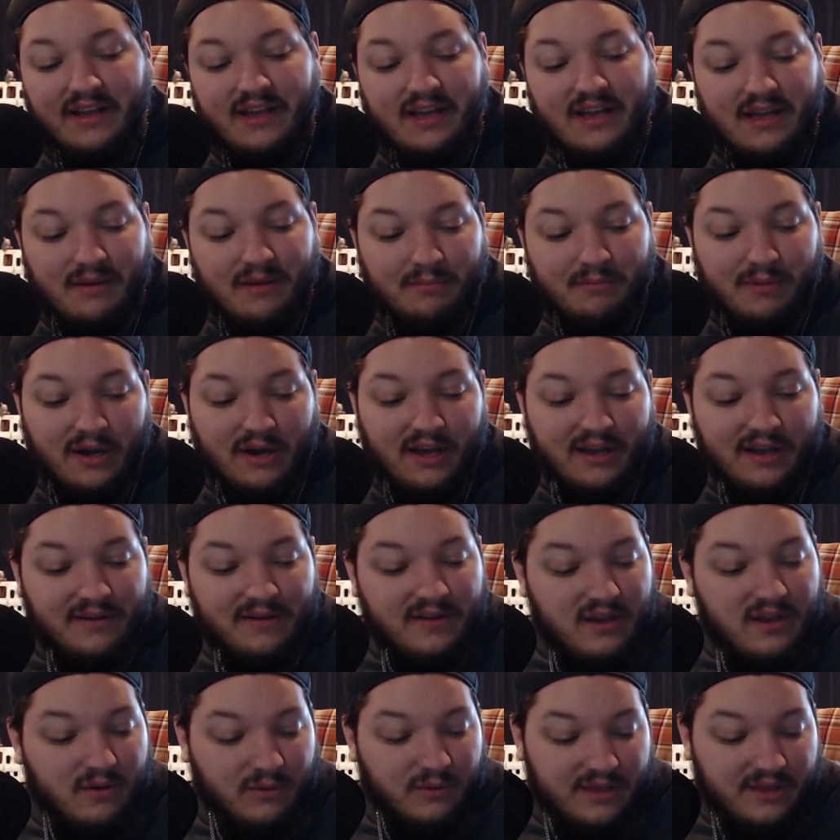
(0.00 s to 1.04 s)

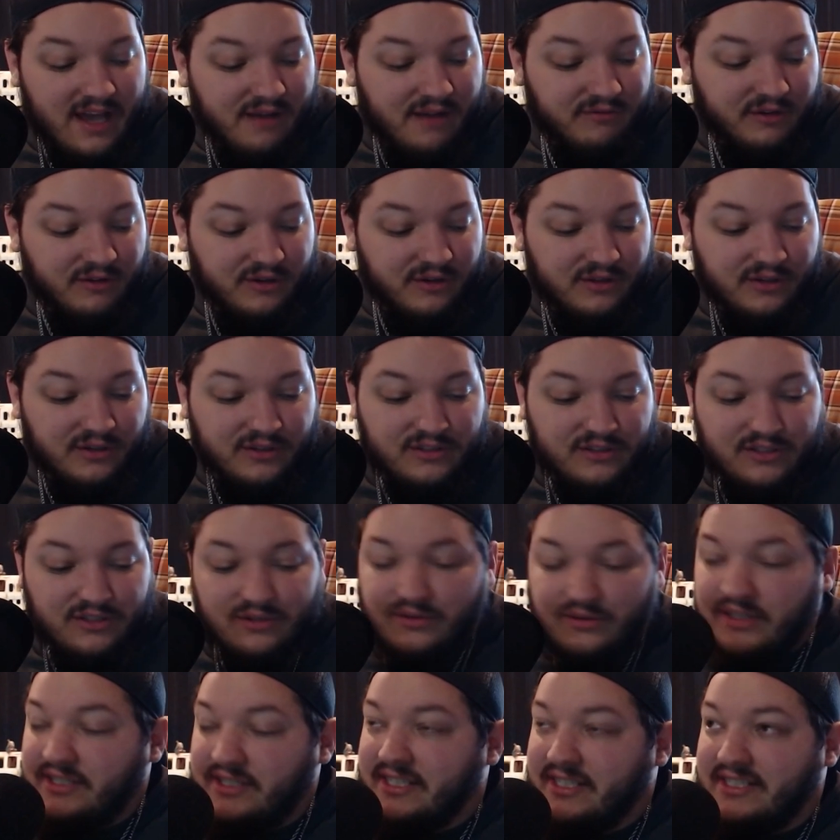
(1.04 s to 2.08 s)
But without further
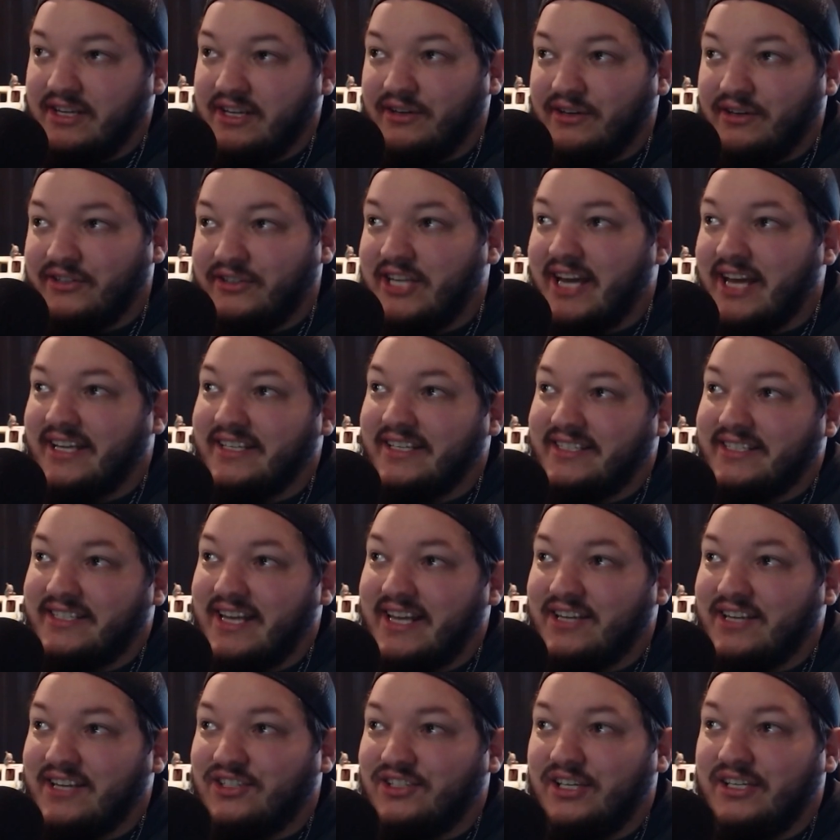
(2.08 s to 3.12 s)
ado, this is our second
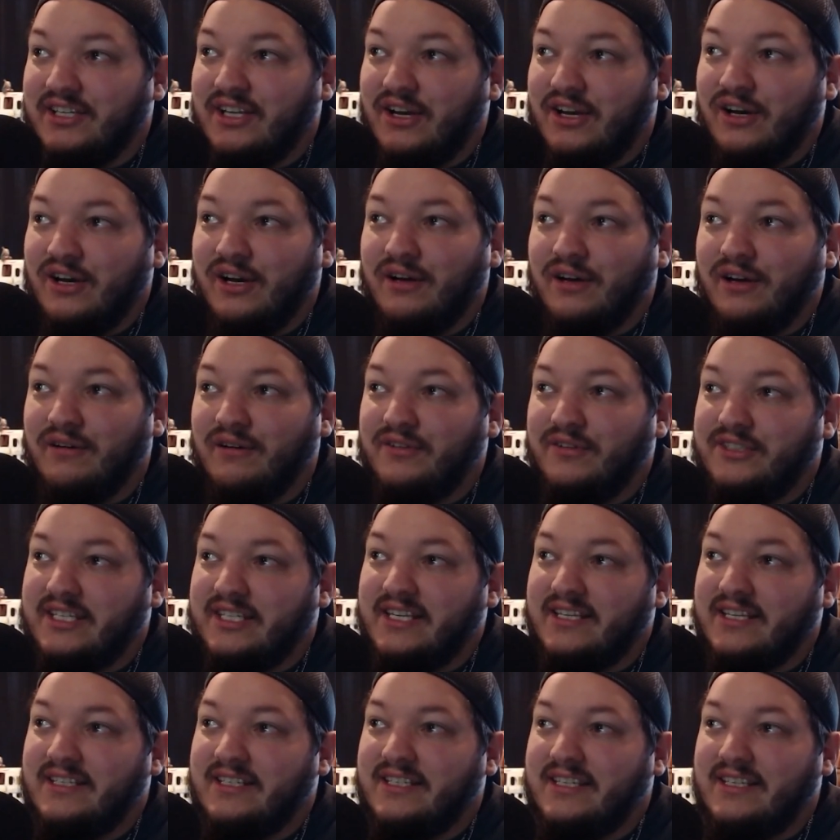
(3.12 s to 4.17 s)
session of
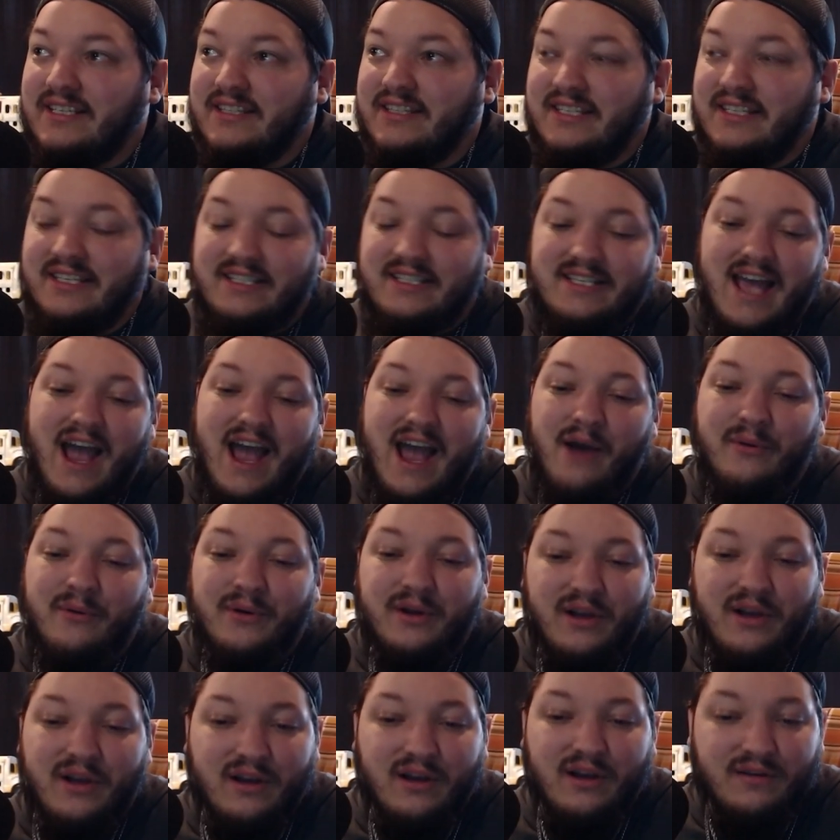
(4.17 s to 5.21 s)
D&D, the
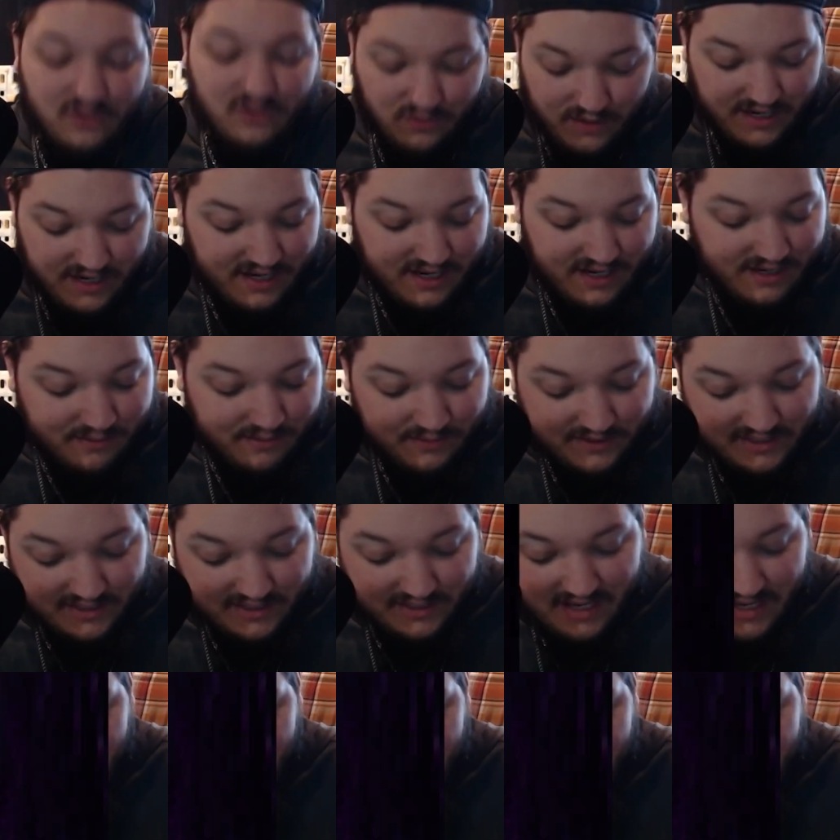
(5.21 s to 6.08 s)
Tower of Dreams.